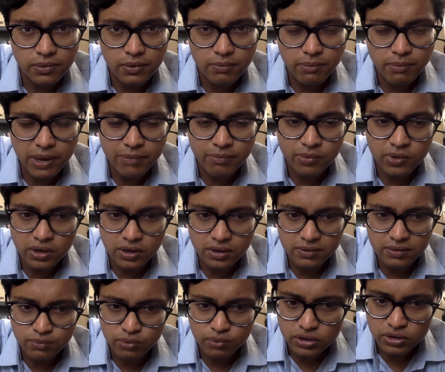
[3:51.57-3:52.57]
member
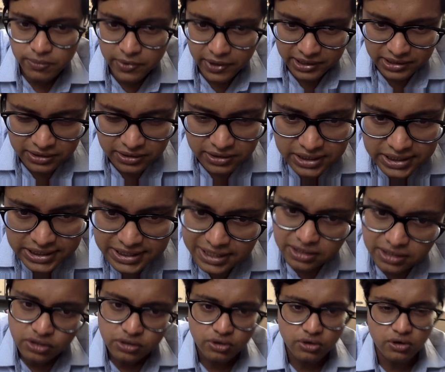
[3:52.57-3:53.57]
of both fraternity
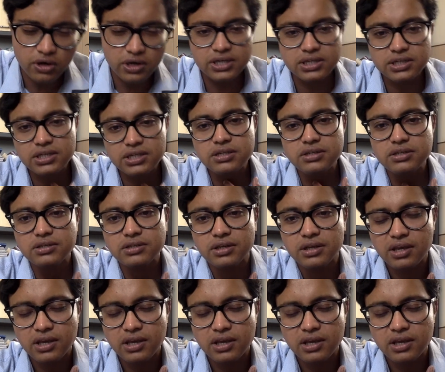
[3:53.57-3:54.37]
and sororities,